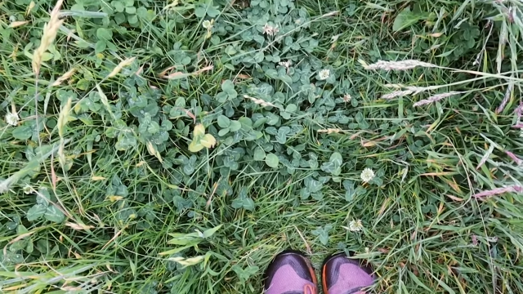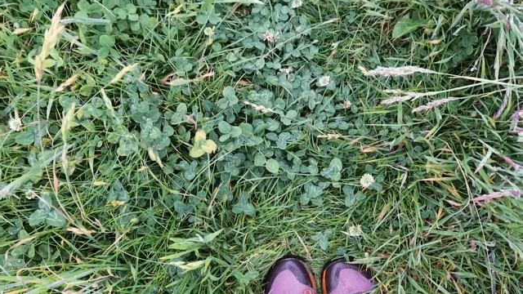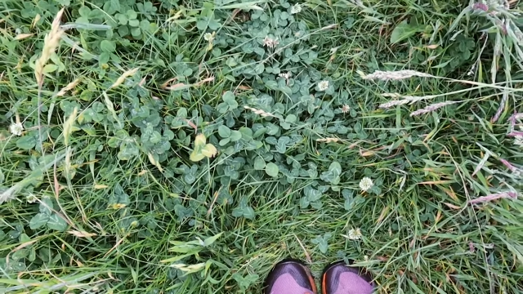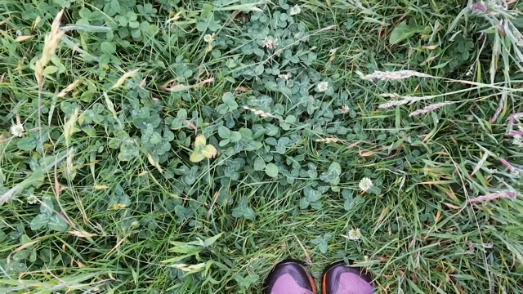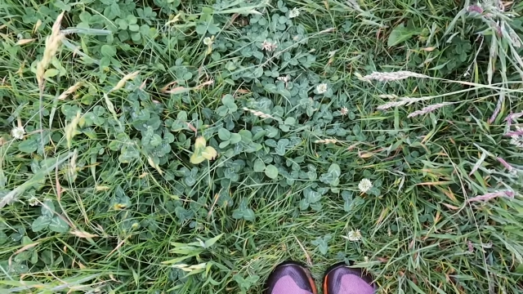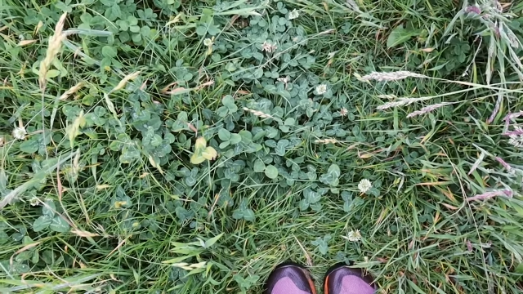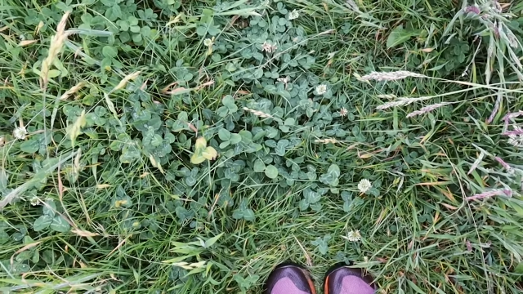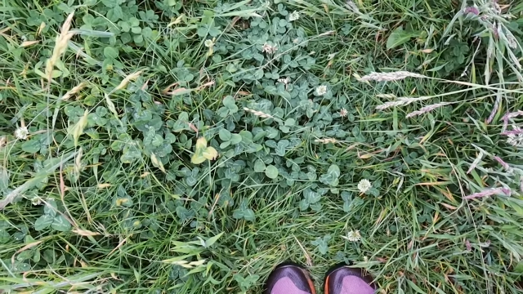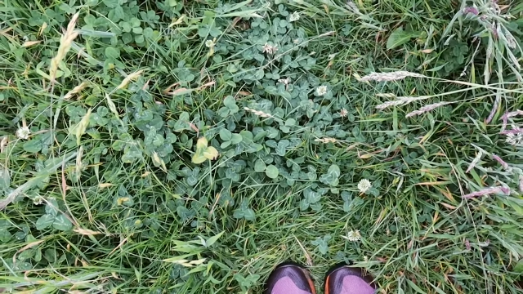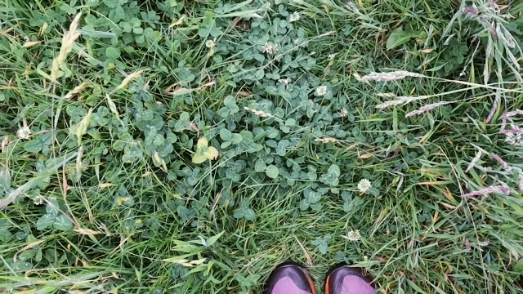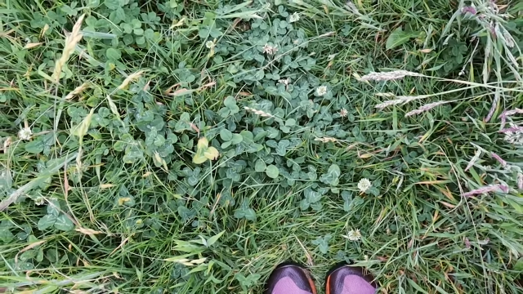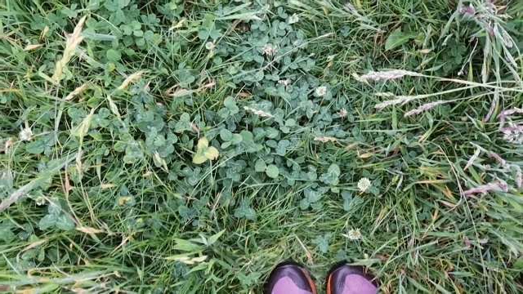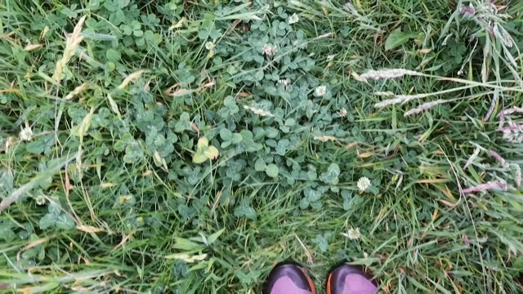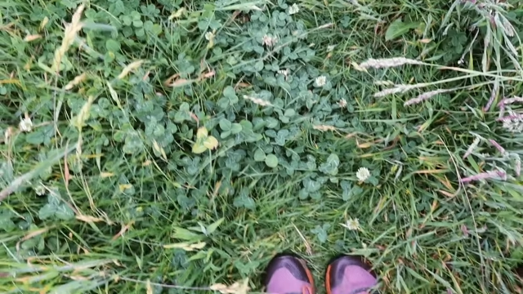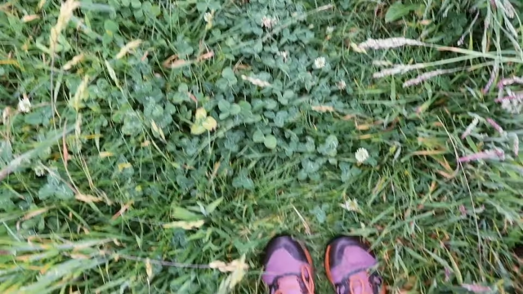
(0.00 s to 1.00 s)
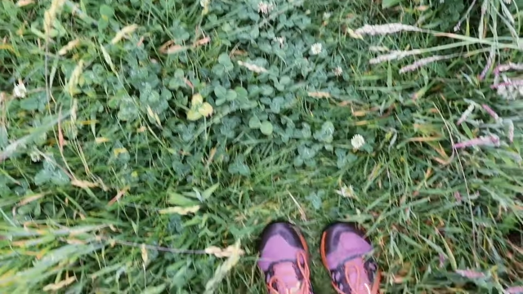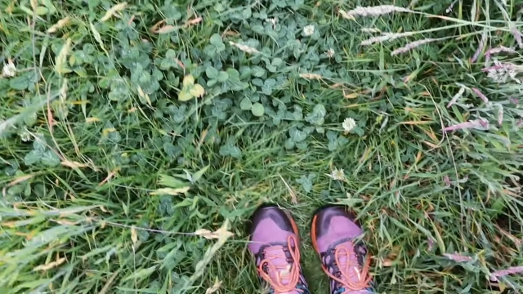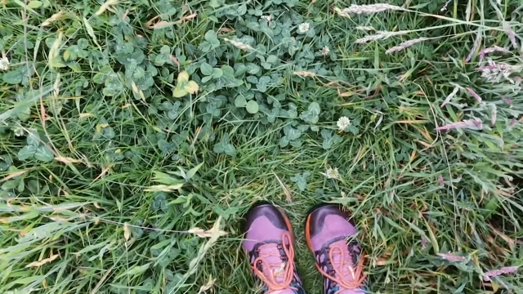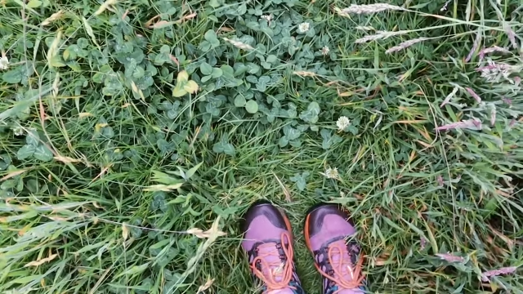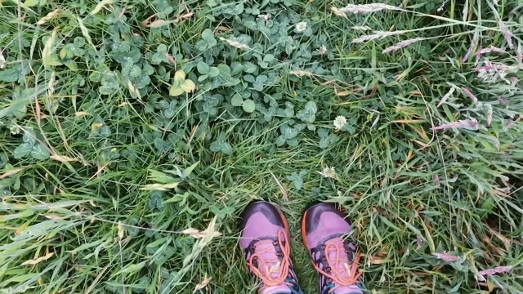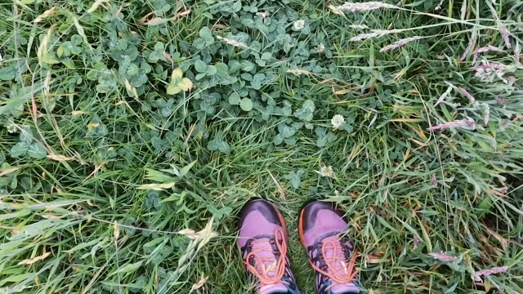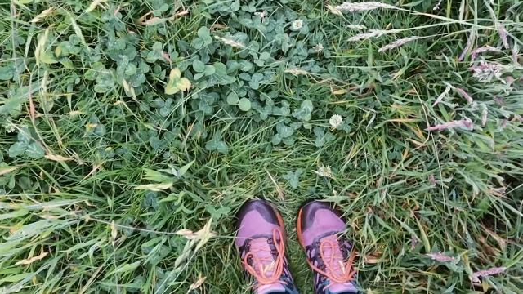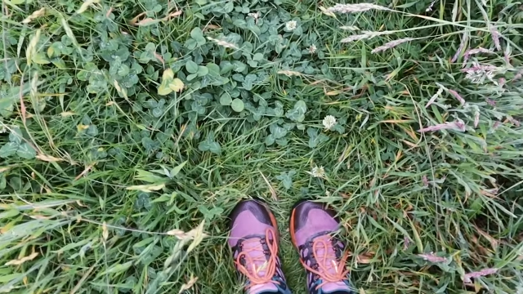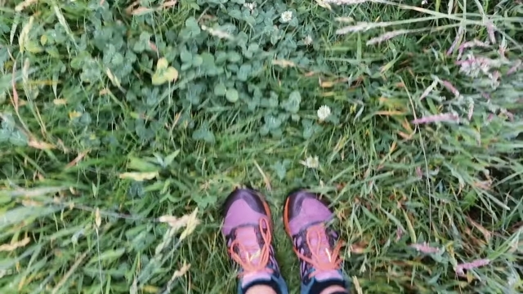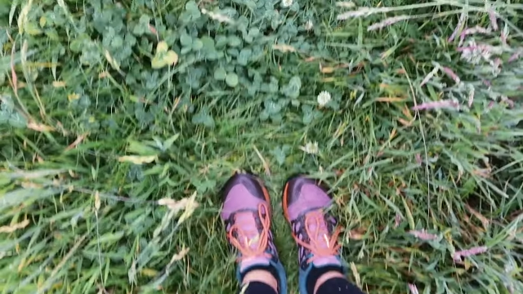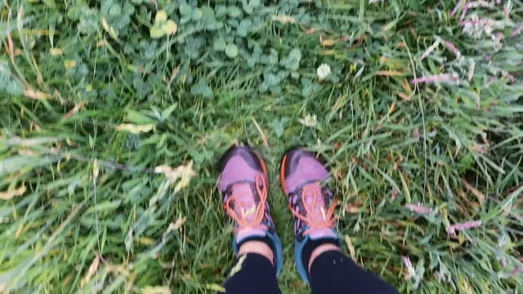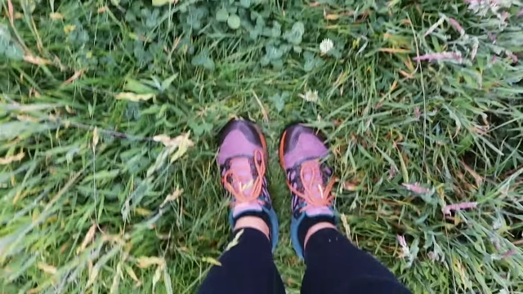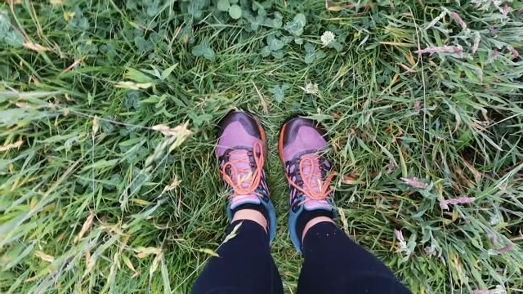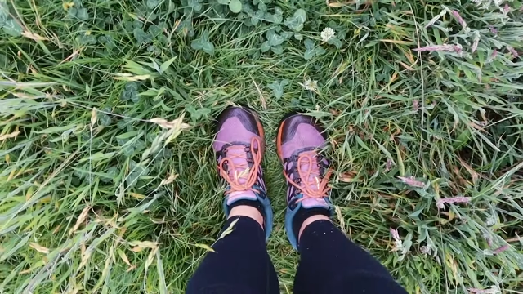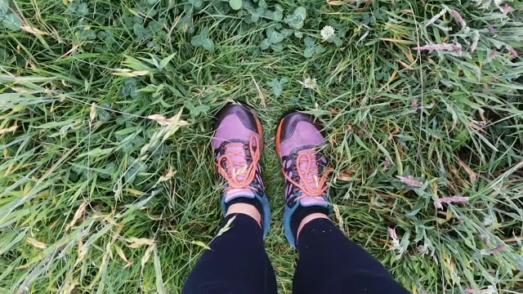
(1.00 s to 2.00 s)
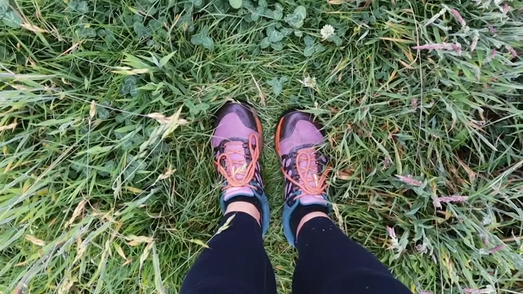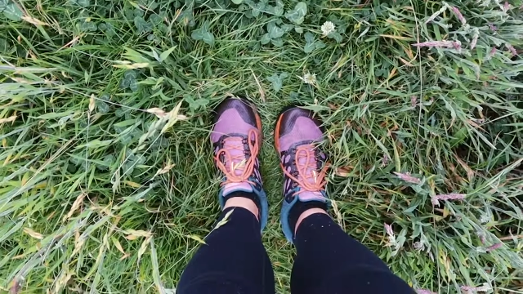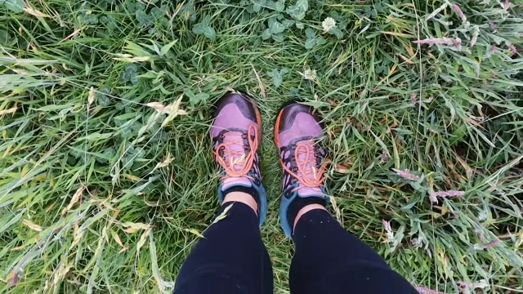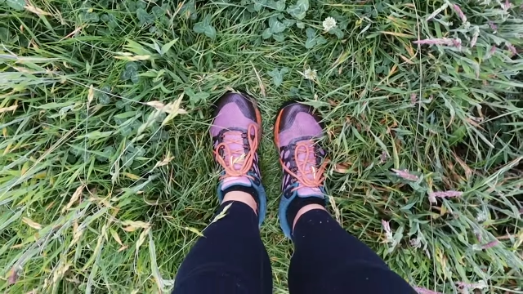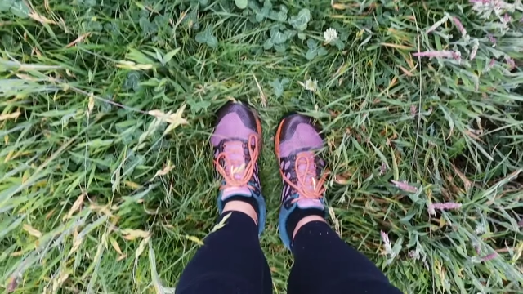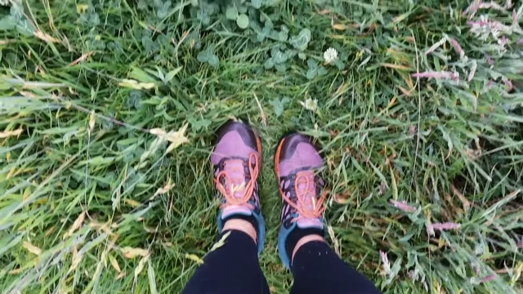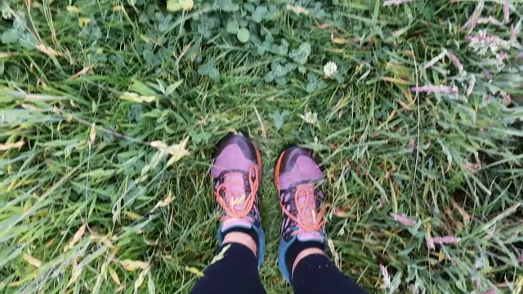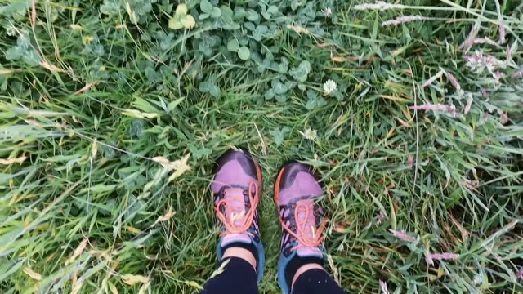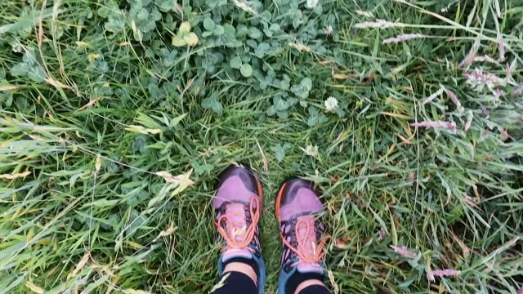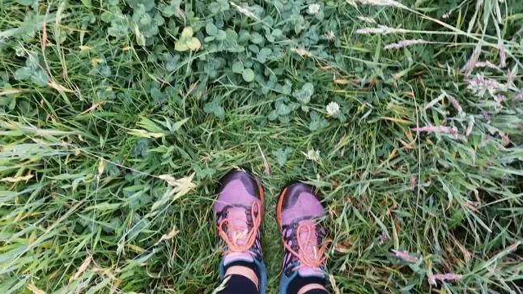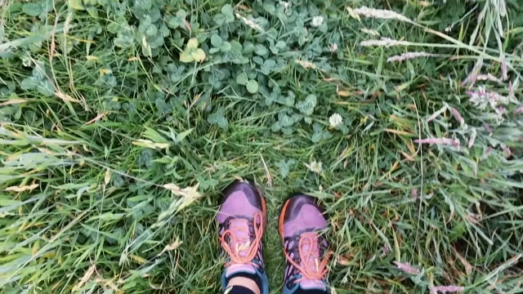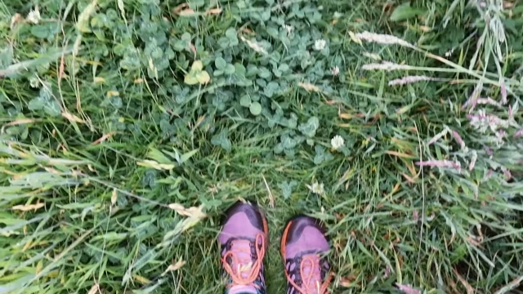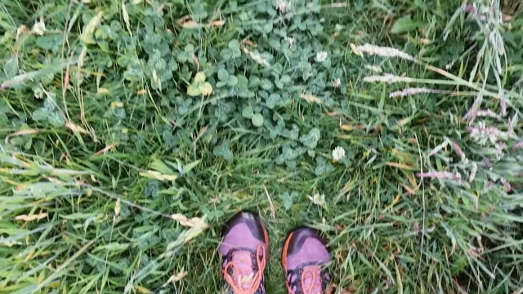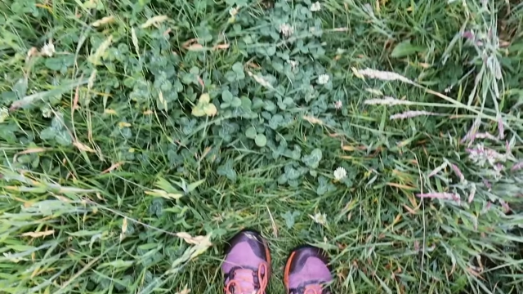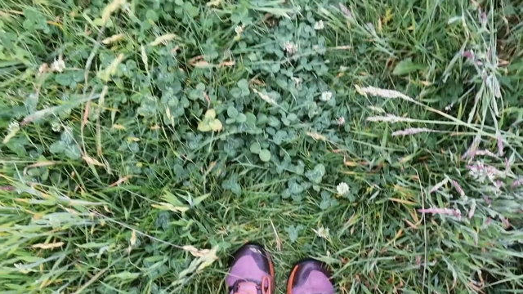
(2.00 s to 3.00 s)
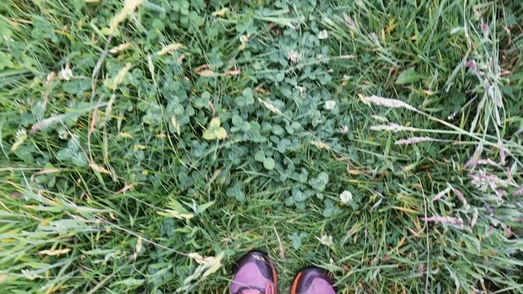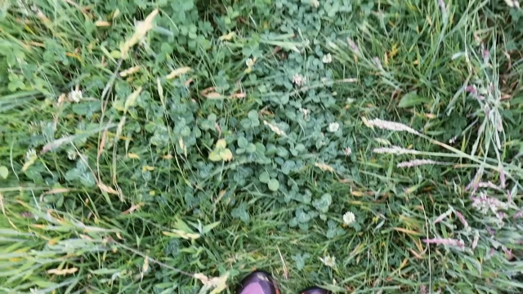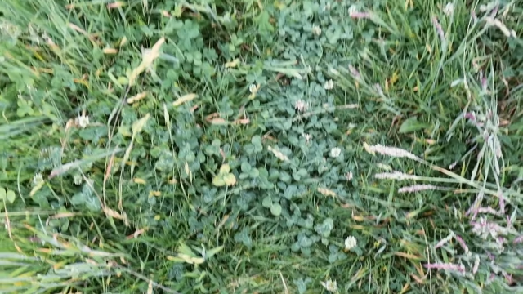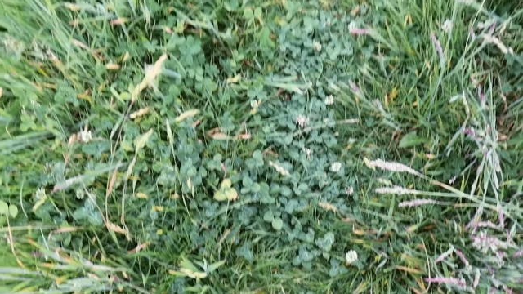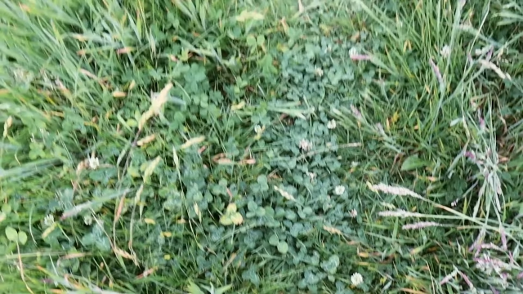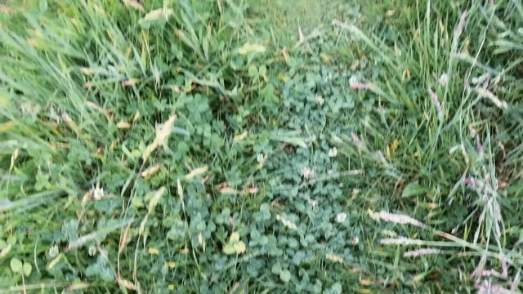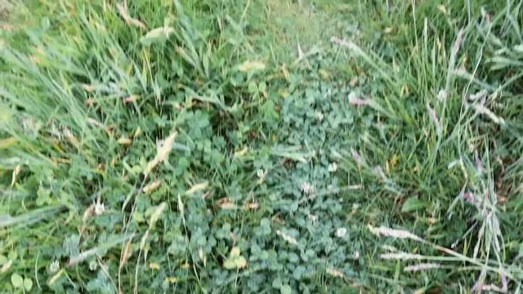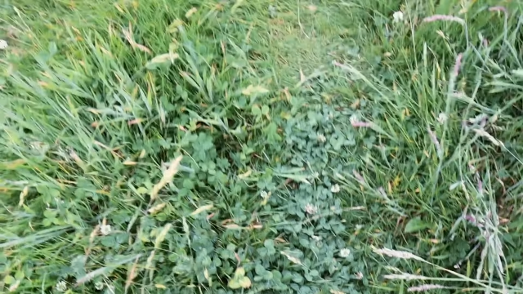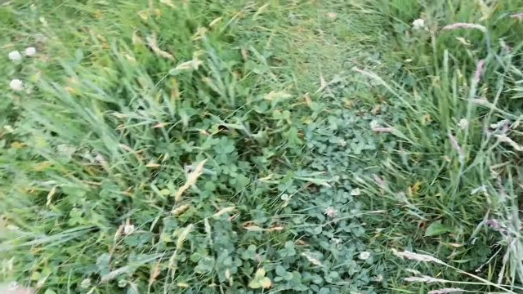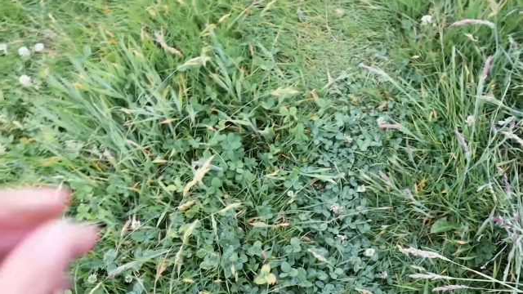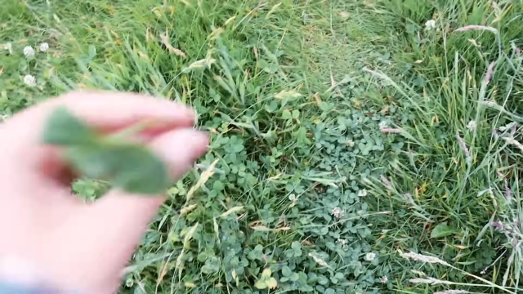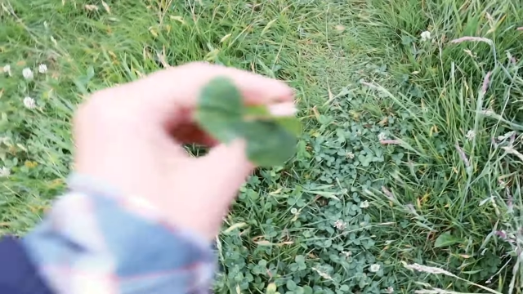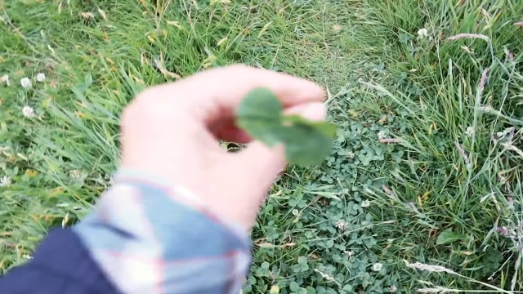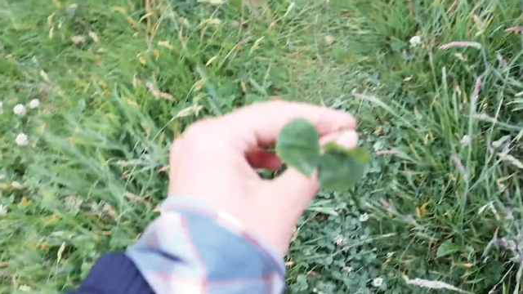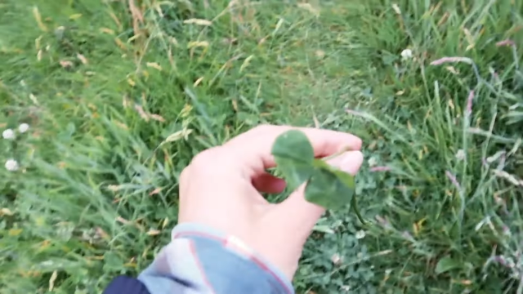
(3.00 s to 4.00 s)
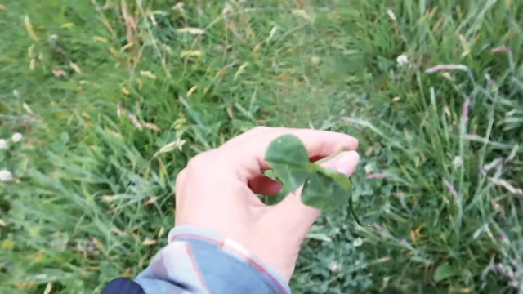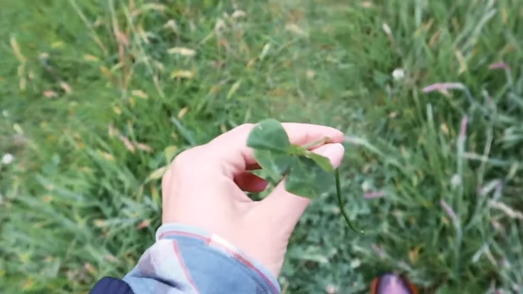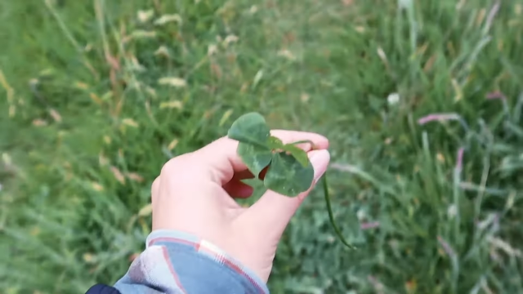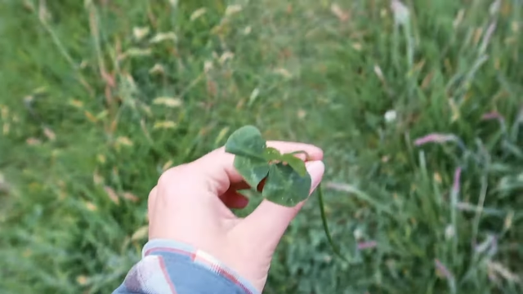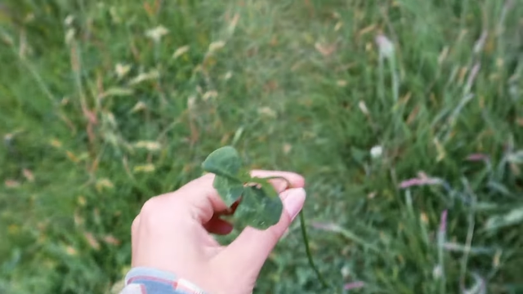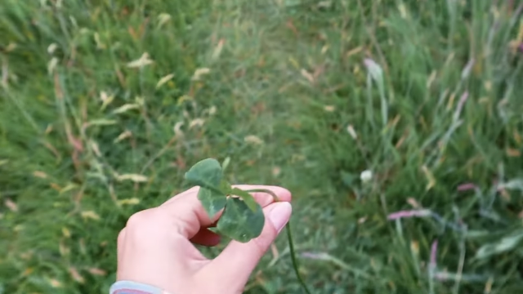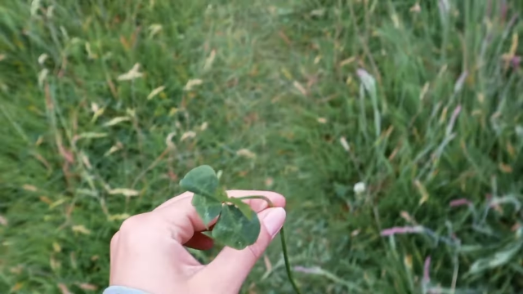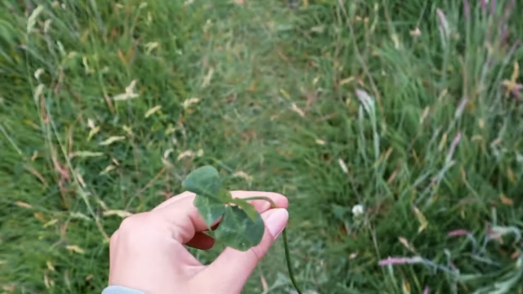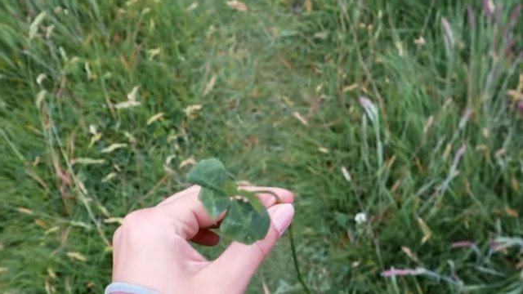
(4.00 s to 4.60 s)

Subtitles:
(no speaker visible)